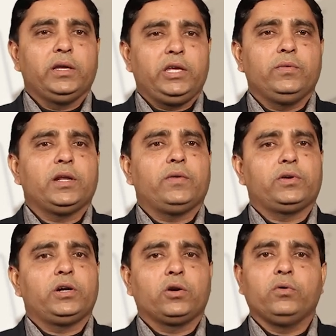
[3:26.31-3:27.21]
Even
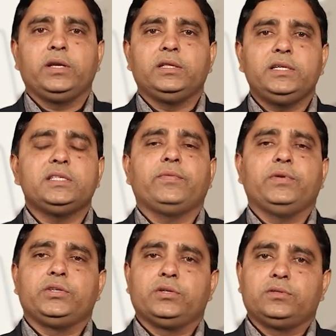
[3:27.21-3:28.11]
after undergoing these
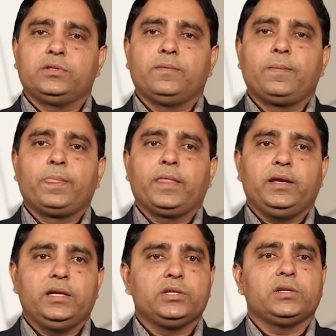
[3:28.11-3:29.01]
definitions,
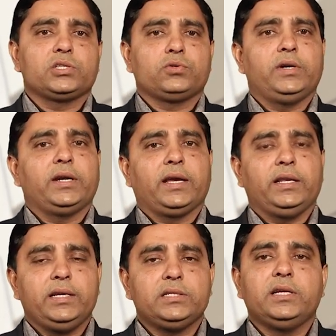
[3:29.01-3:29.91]
a general student
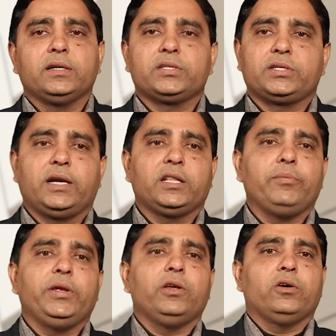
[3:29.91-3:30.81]
can easily understand the
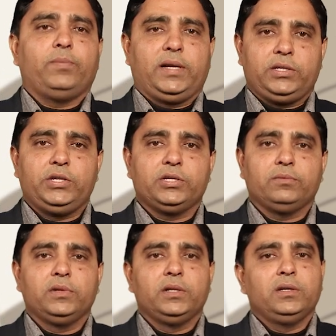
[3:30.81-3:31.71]
meaning of plagiarism.